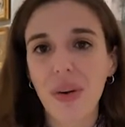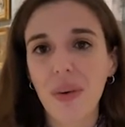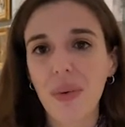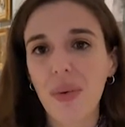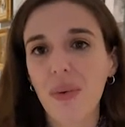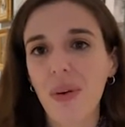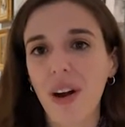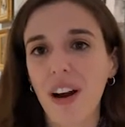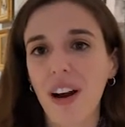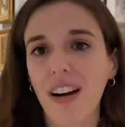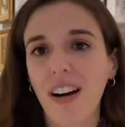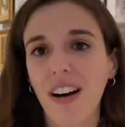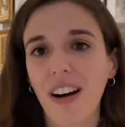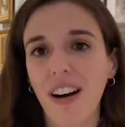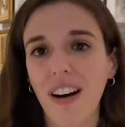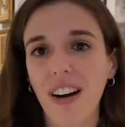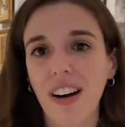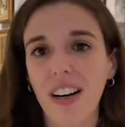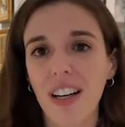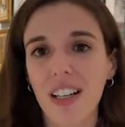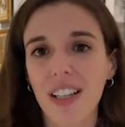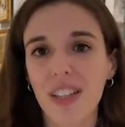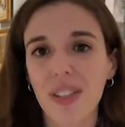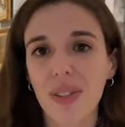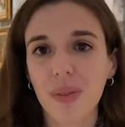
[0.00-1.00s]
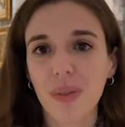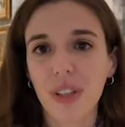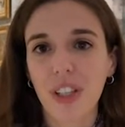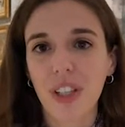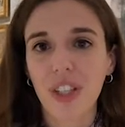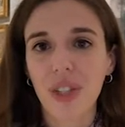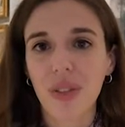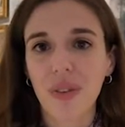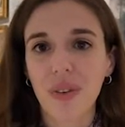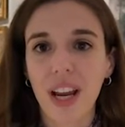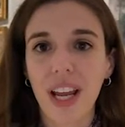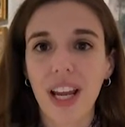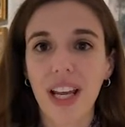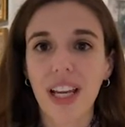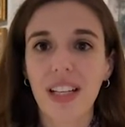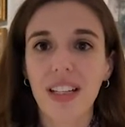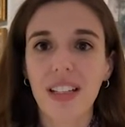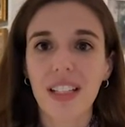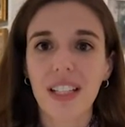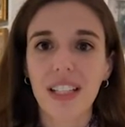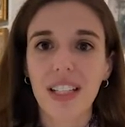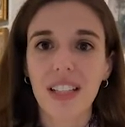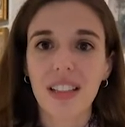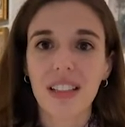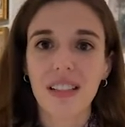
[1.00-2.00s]
where artists were trained
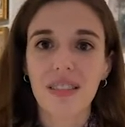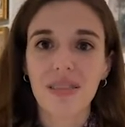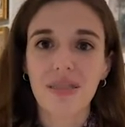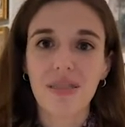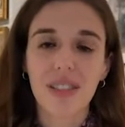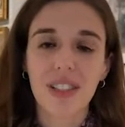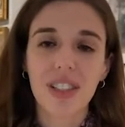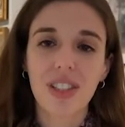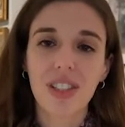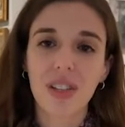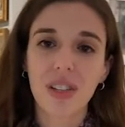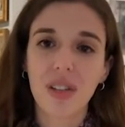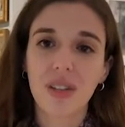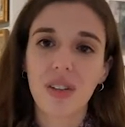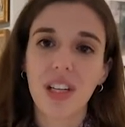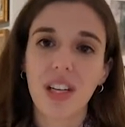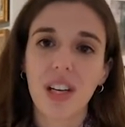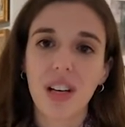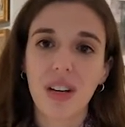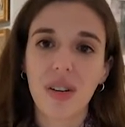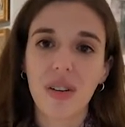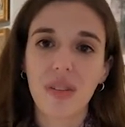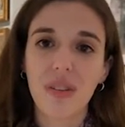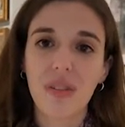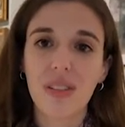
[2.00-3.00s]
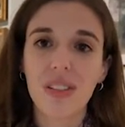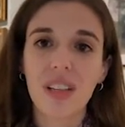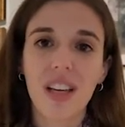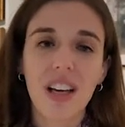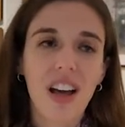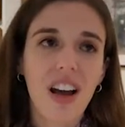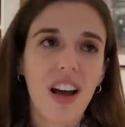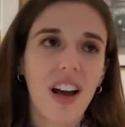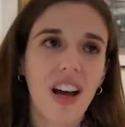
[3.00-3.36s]
in studios